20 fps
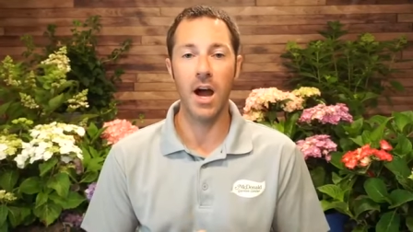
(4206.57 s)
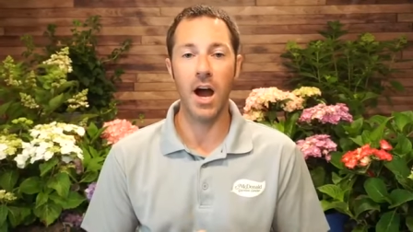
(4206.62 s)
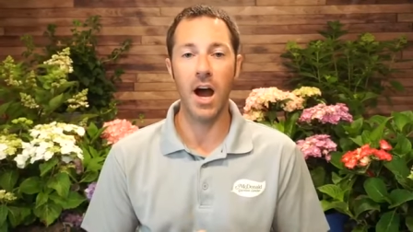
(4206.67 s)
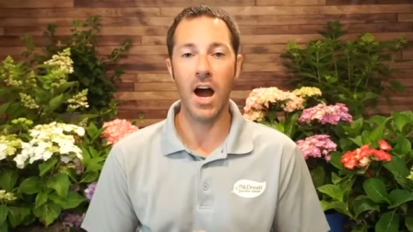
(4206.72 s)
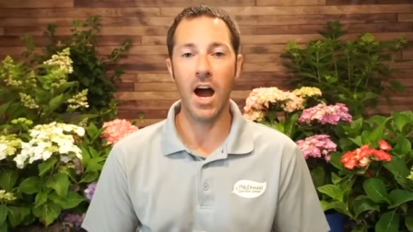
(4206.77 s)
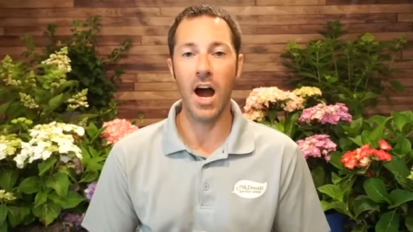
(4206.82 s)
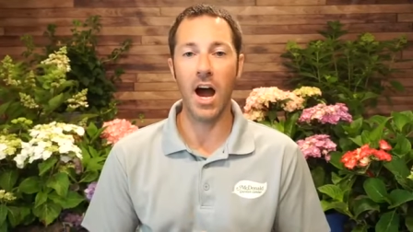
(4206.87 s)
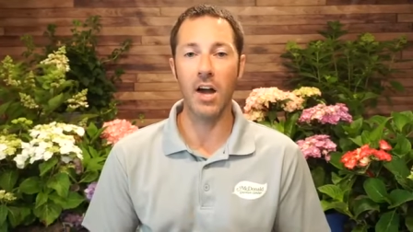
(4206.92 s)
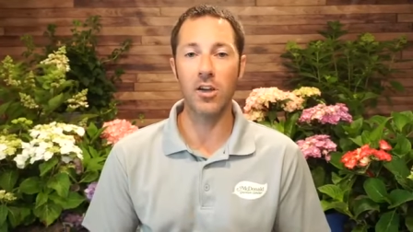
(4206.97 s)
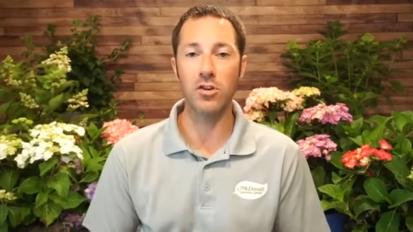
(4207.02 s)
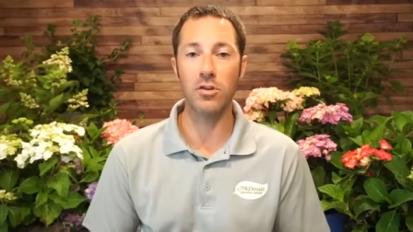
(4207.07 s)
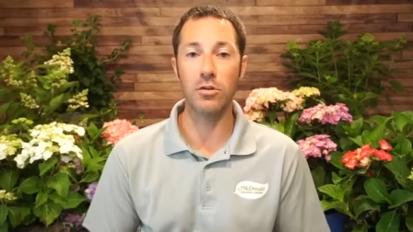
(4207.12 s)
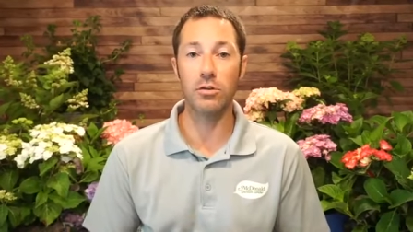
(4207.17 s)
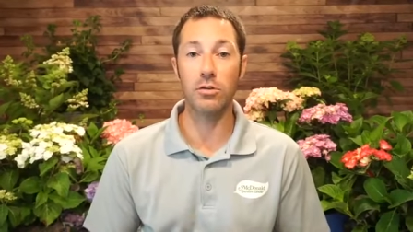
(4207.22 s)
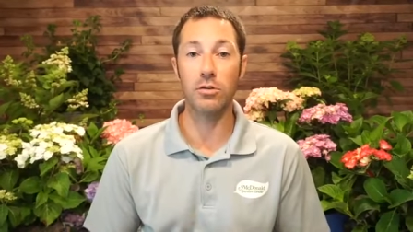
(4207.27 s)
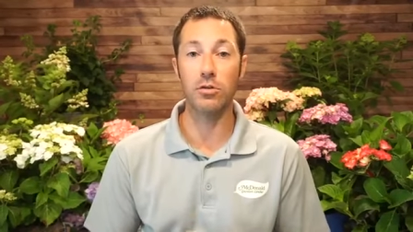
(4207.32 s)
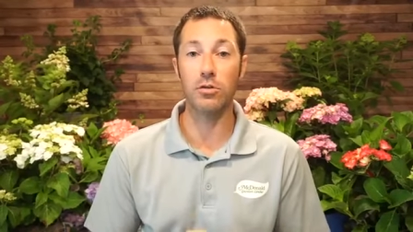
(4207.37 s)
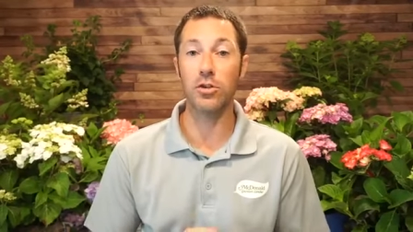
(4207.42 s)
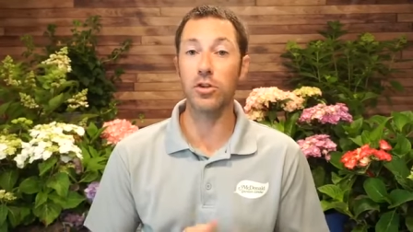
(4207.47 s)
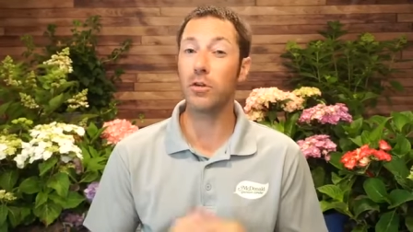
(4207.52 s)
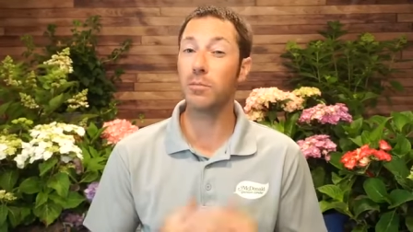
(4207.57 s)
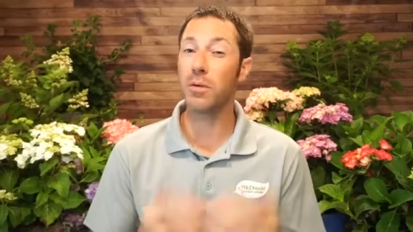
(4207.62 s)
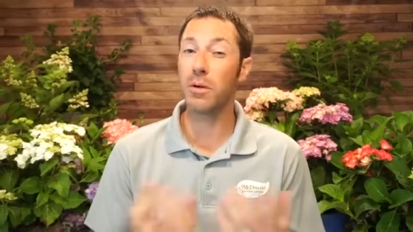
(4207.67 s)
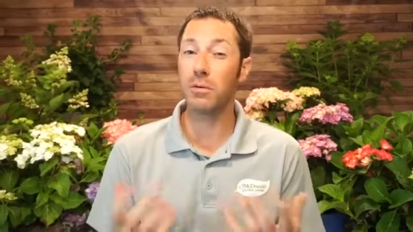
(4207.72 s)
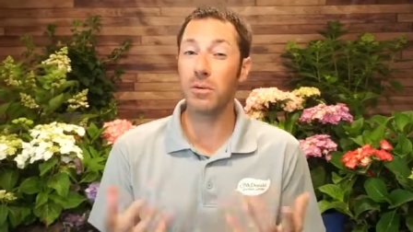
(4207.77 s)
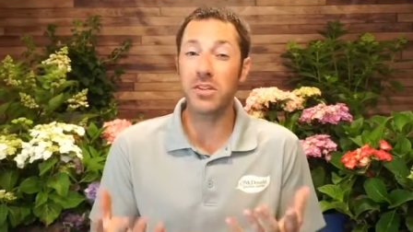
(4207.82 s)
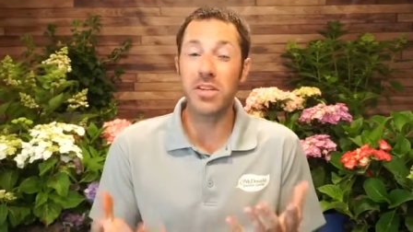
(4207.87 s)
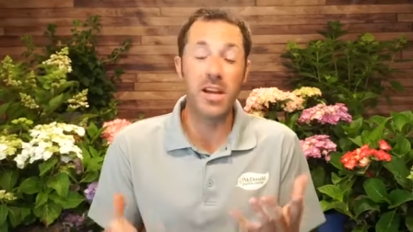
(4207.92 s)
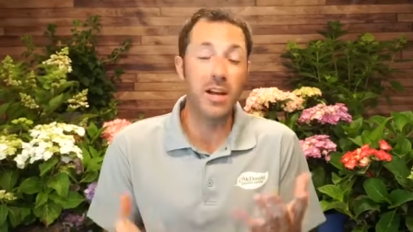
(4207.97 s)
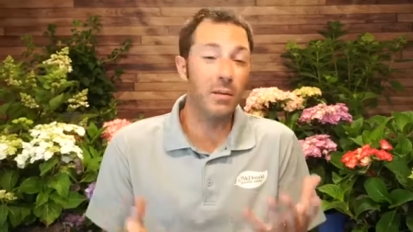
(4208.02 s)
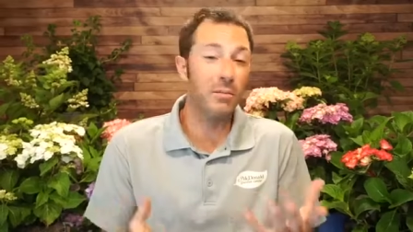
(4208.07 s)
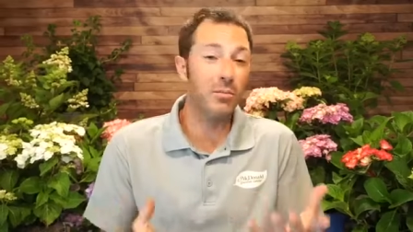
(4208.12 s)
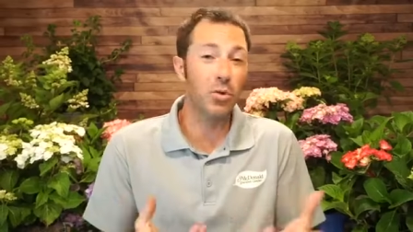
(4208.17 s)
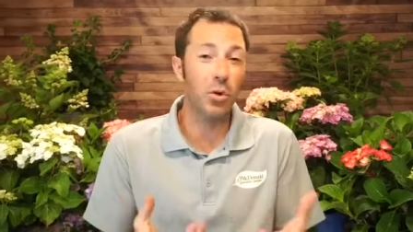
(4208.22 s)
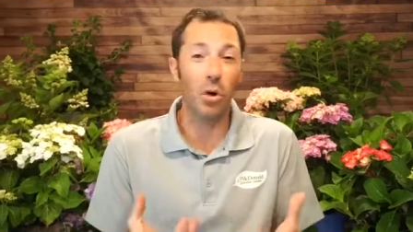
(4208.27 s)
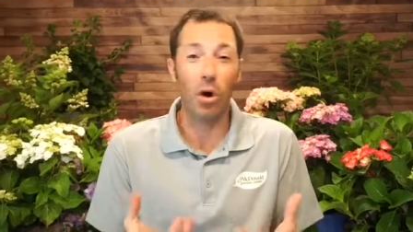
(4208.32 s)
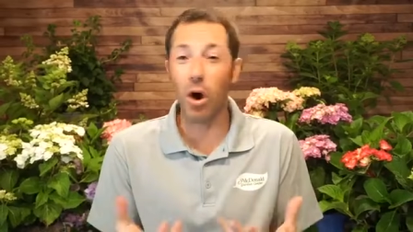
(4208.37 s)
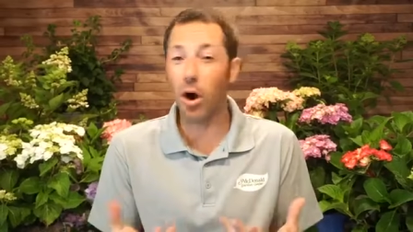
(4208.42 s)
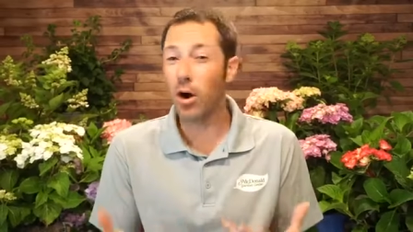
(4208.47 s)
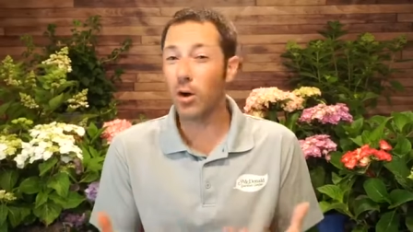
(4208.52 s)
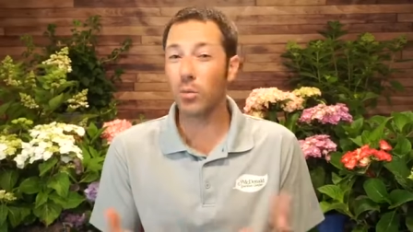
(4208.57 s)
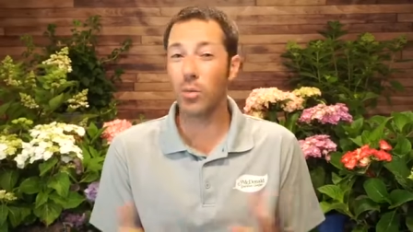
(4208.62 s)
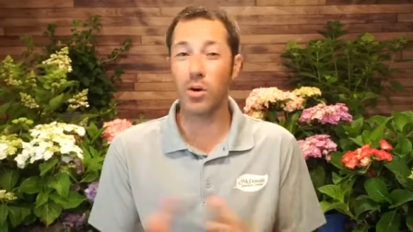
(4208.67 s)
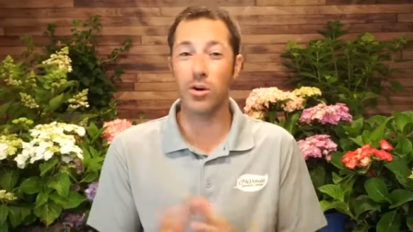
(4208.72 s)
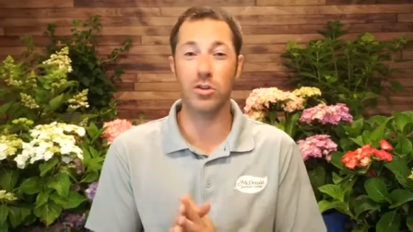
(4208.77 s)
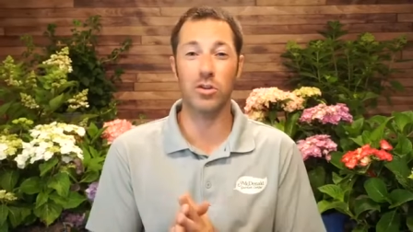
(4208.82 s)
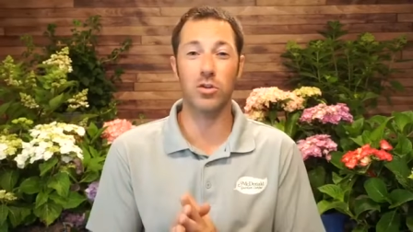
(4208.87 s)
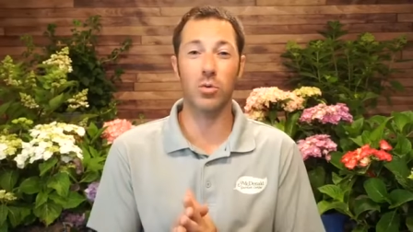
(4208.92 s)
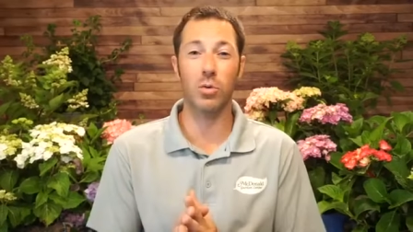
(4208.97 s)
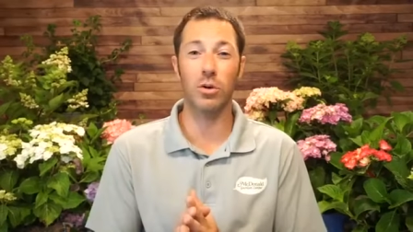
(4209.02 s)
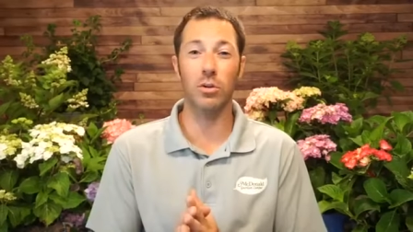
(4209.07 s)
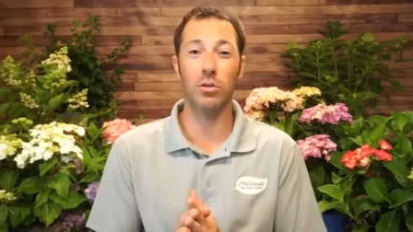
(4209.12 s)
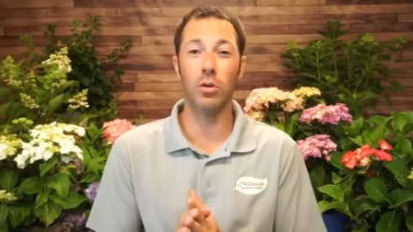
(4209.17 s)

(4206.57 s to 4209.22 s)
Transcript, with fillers: uh, you should be able to take them to a hardware store,